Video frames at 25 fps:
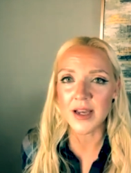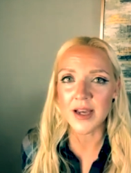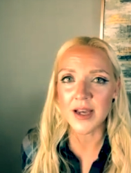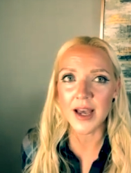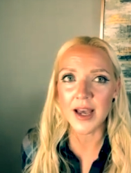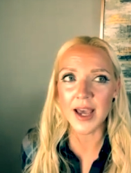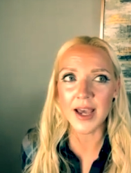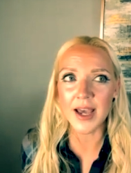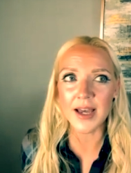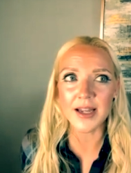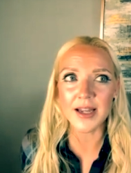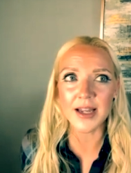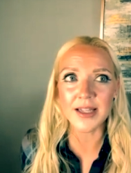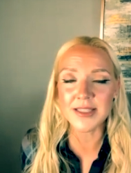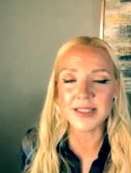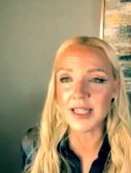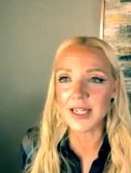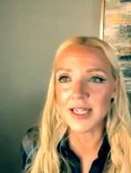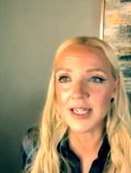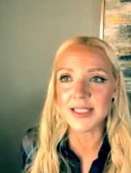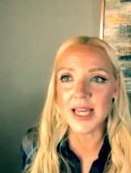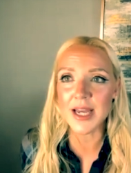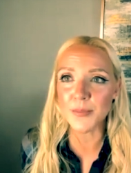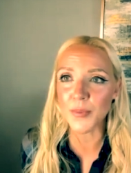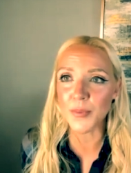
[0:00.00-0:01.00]
And it's going
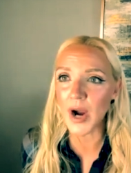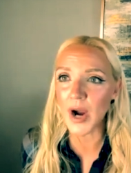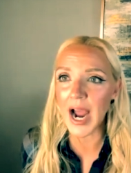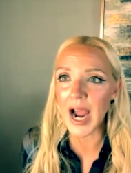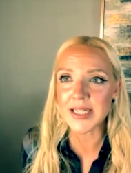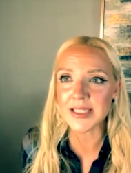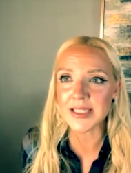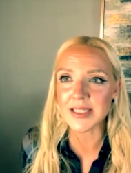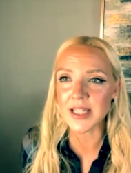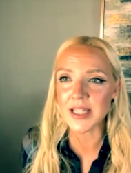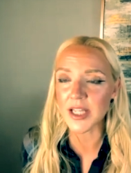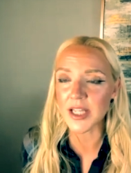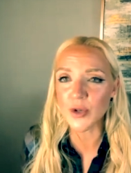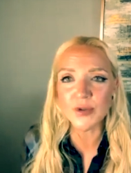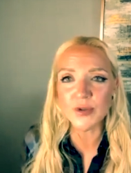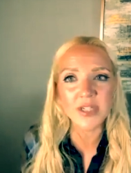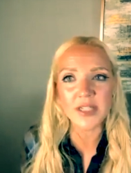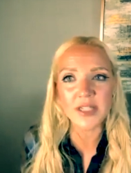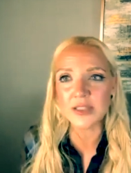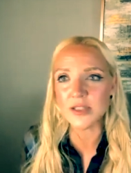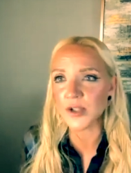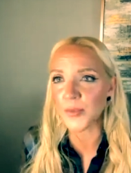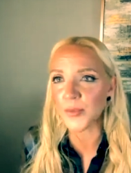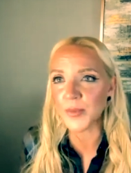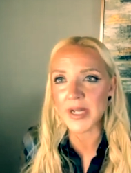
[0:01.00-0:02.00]
to take practice, like you said
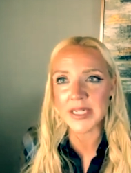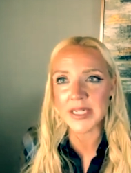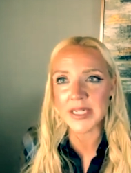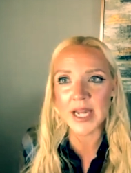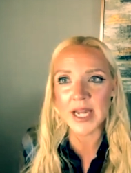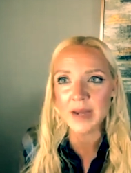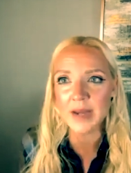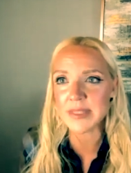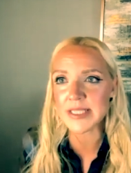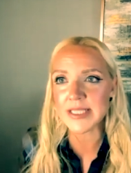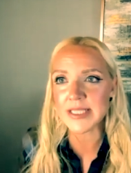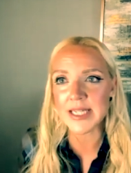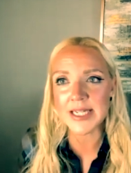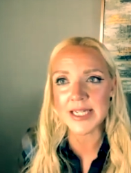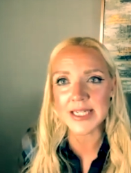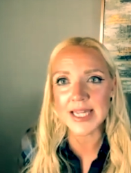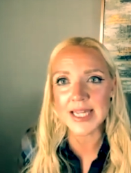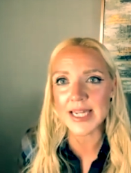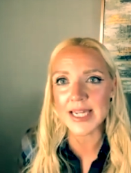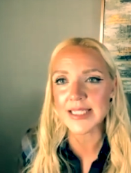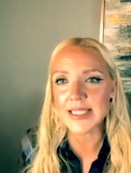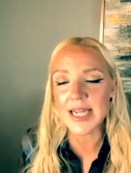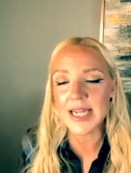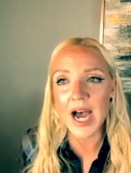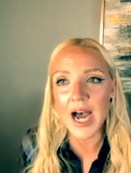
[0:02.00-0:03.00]
so many times. It's going to
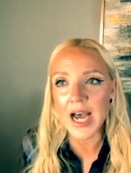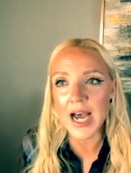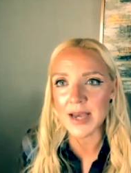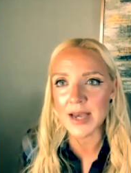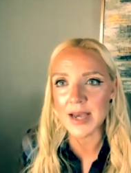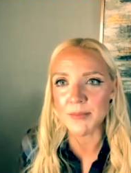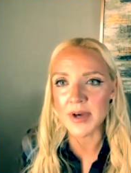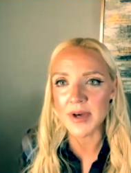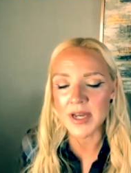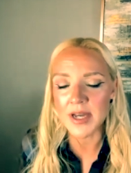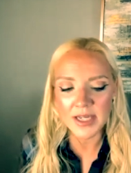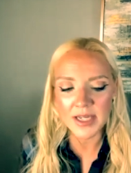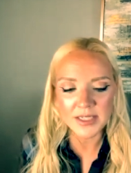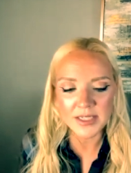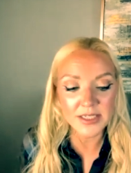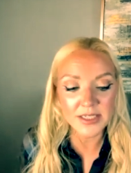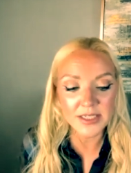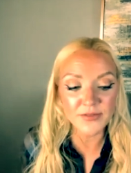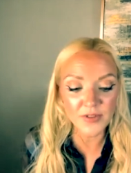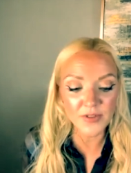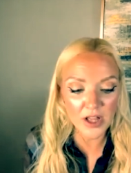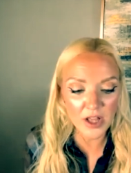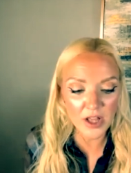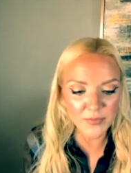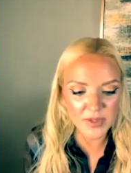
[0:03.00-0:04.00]
take time to
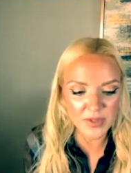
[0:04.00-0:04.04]
develop mm-hmm.